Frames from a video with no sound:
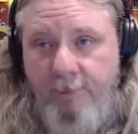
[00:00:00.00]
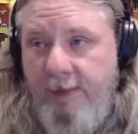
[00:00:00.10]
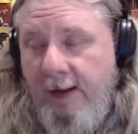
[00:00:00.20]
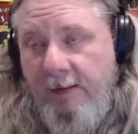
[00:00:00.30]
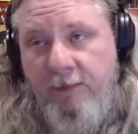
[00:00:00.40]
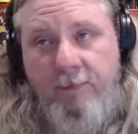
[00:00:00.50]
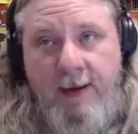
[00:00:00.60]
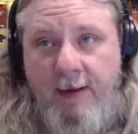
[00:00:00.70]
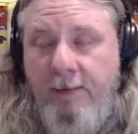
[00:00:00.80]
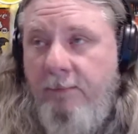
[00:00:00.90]
death
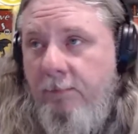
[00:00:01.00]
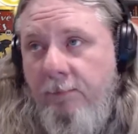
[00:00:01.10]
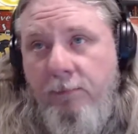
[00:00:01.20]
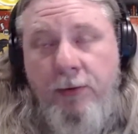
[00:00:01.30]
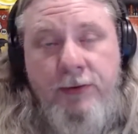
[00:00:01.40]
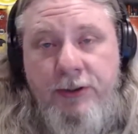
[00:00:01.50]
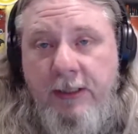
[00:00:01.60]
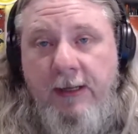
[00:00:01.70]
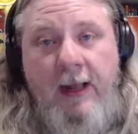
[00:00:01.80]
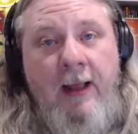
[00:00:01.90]
threat
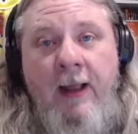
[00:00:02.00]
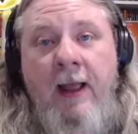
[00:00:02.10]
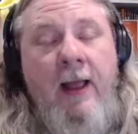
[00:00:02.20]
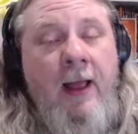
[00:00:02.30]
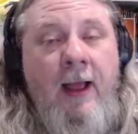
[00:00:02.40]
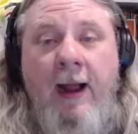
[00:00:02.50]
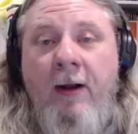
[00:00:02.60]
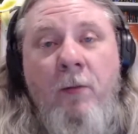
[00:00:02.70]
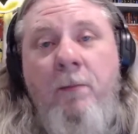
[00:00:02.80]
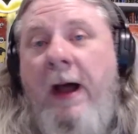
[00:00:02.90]
bullshit. I
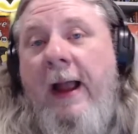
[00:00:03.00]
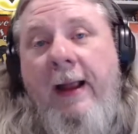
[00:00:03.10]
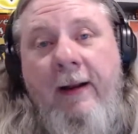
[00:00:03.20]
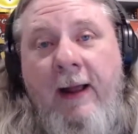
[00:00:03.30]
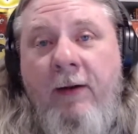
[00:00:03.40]
don't buy it.